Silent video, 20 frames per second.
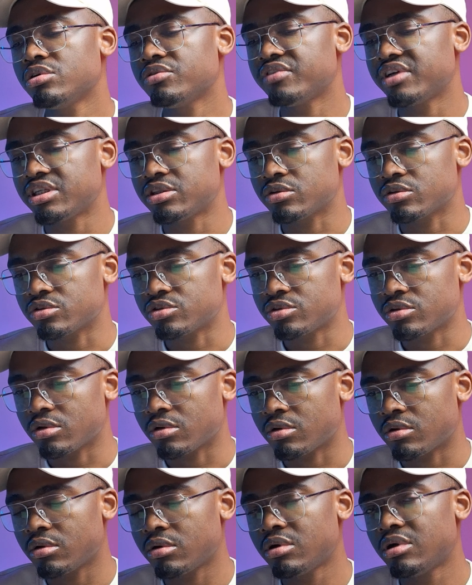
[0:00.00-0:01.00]
your vector
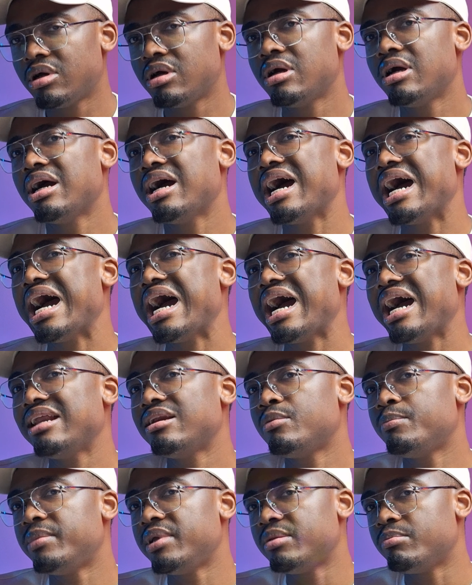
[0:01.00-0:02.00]
store,
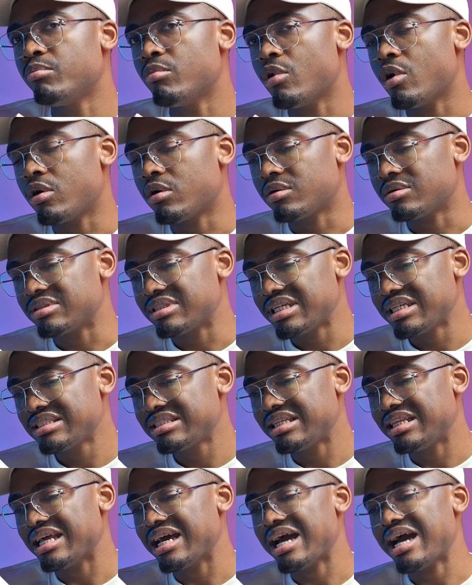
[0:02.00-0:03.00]
add a bit more
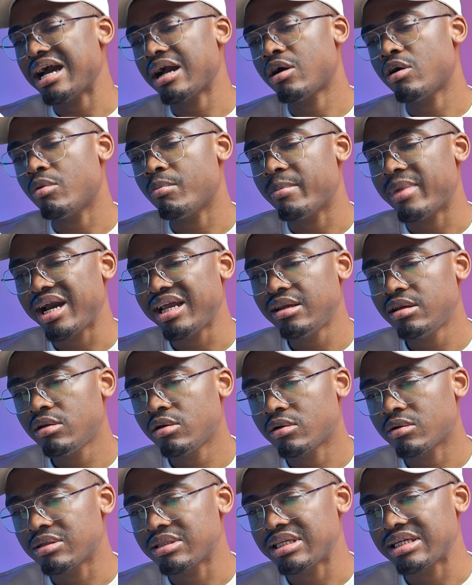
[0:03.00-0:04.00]
context, and combine
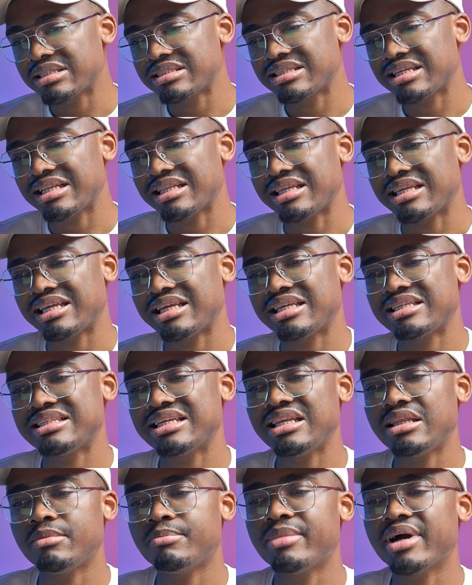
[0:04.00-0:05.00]
the context and
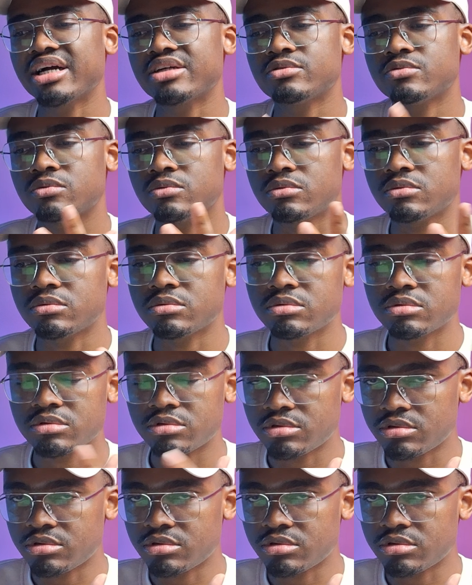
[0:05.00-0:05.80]
add it back to